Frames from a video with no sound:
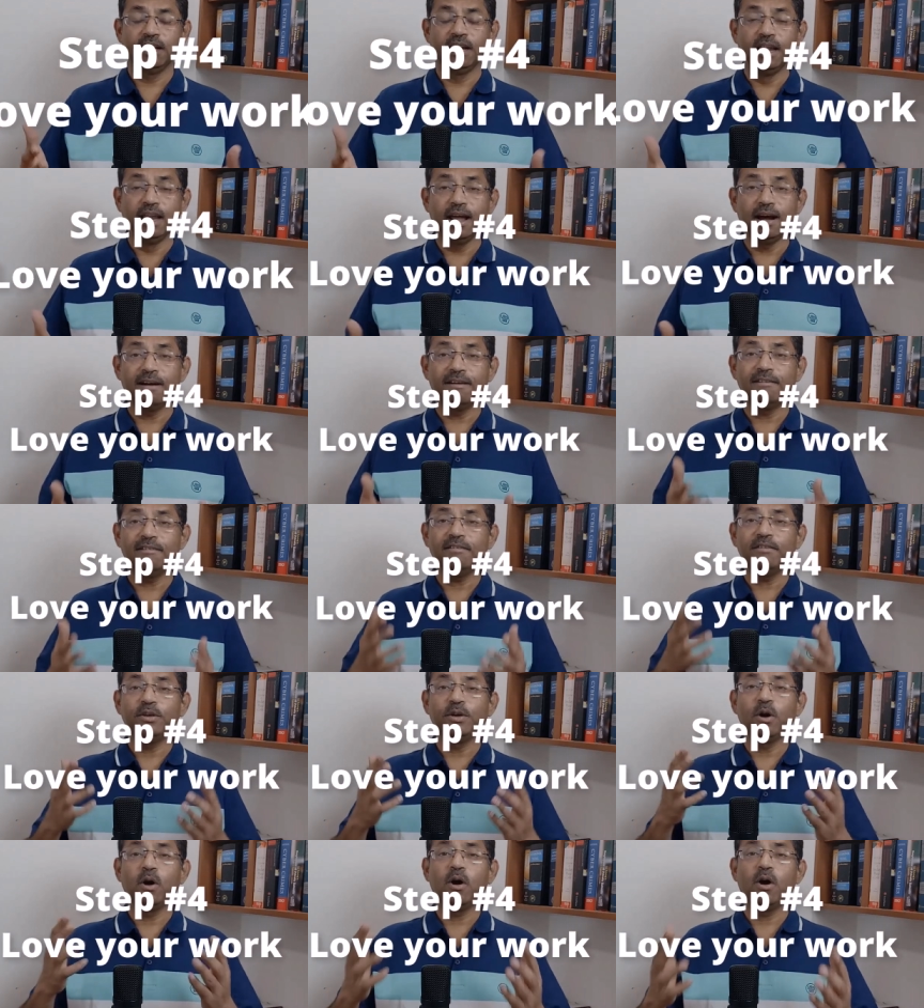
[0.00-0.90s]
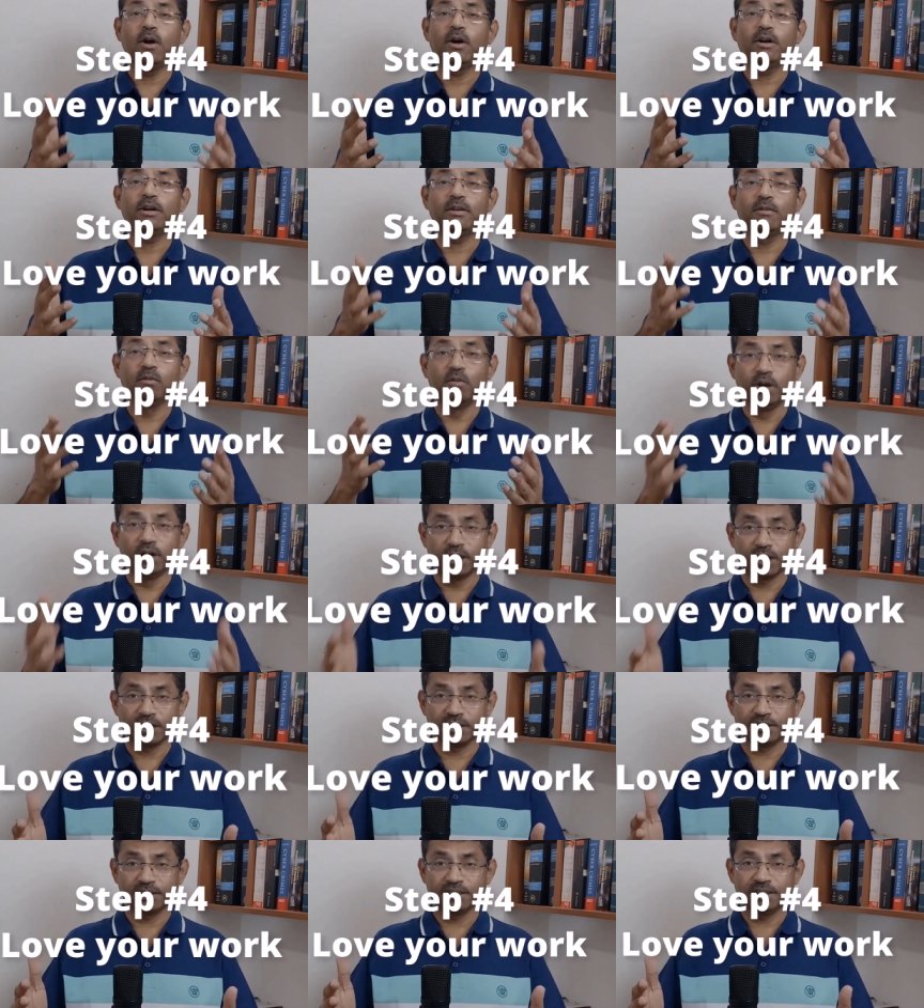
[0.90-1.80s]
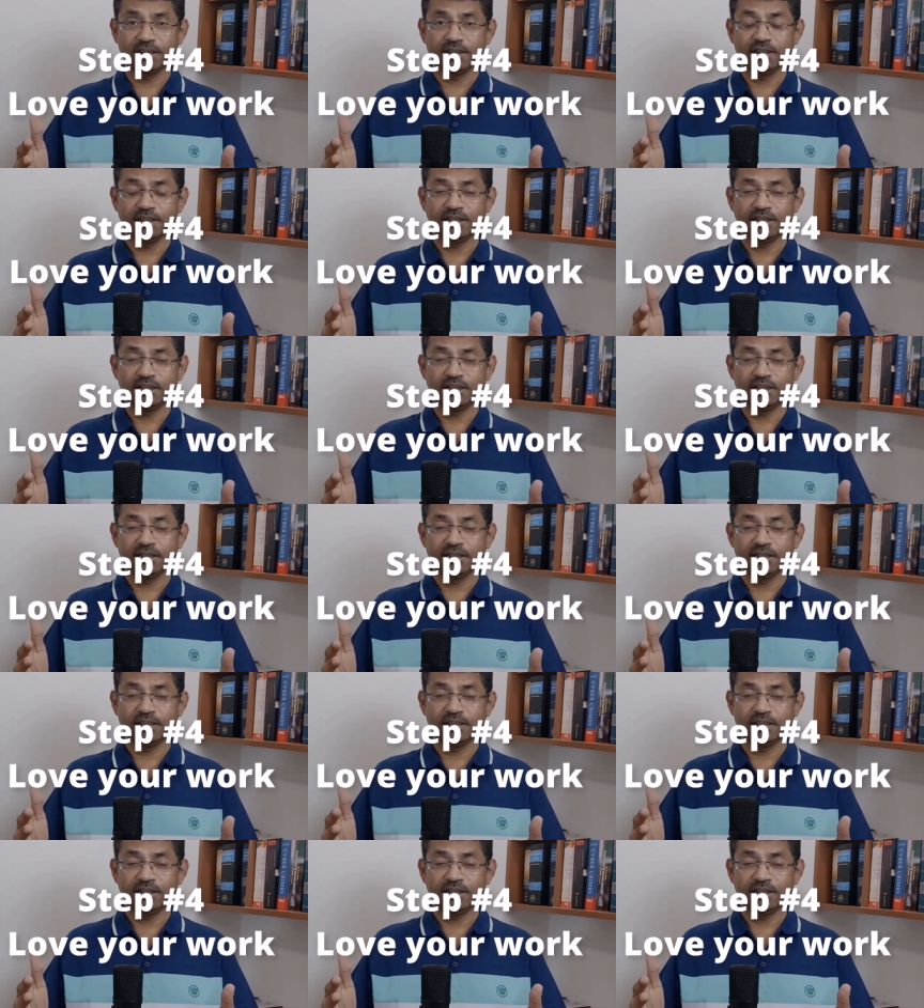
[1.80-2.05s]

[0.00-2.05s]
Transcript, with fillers: Love your work,